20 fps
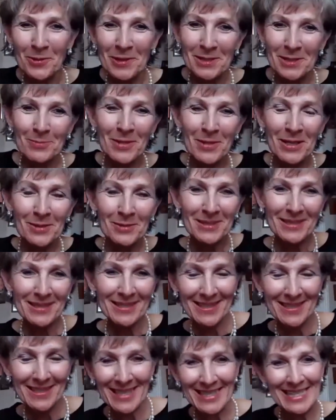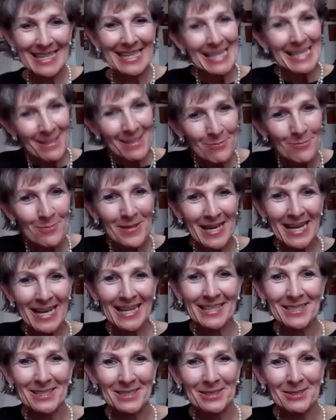what about that
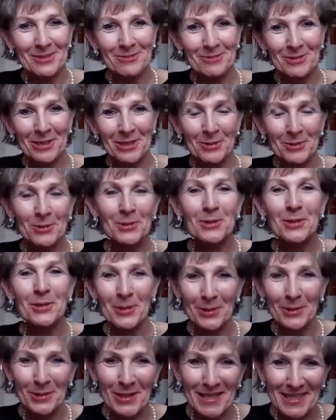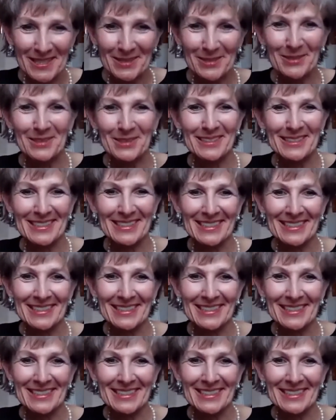impact of Dr. Carlile?